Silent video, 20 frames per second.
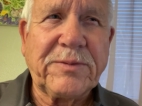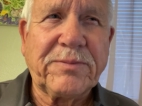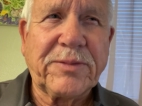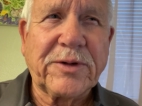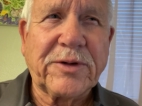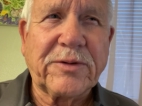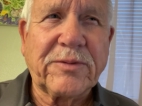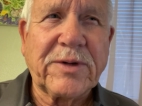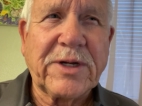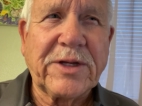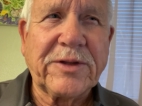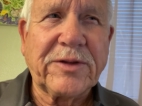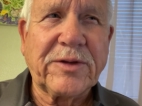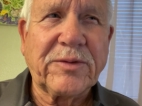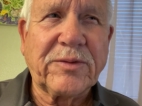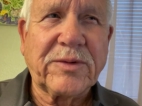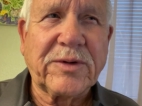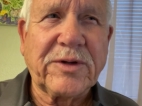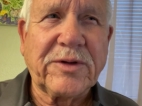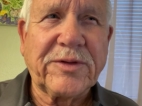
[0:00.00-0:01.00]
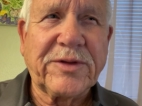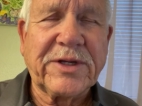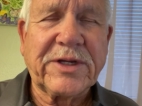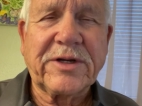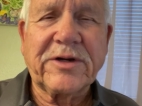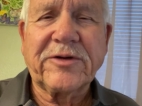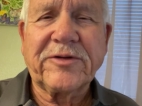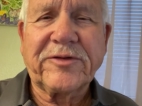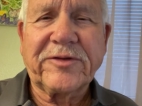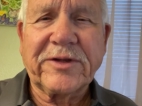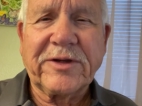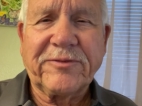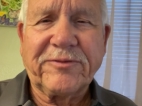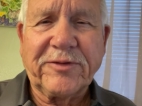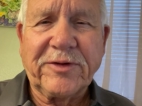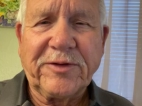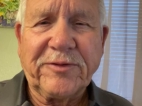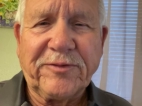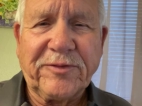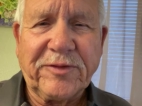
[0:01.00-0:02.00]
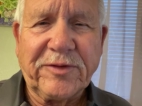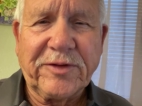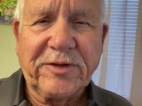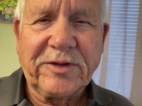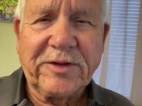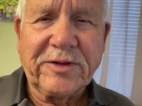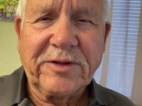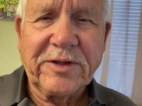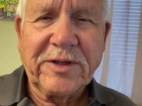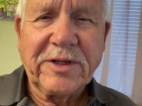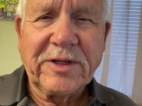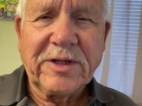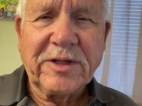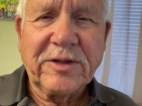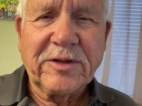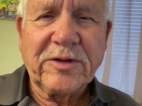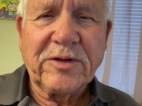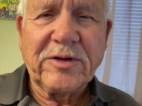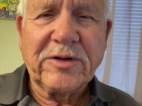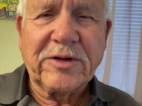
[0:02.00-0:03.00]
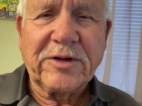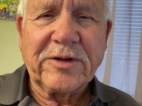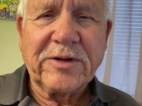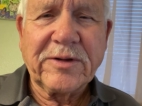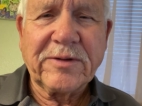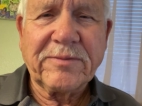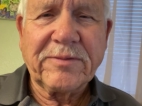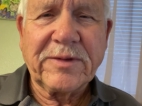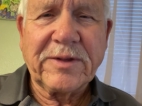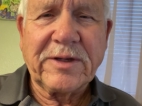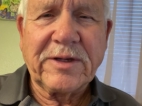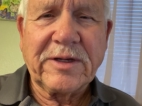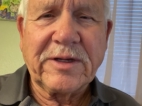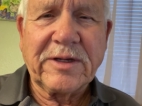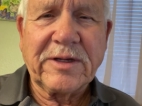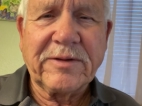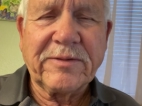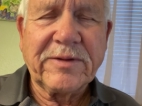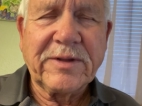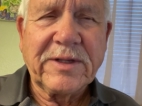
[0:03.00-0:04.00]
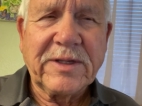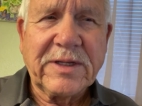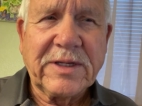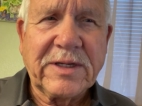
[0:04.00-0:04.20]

people around the world that are suffering for the Lord uh,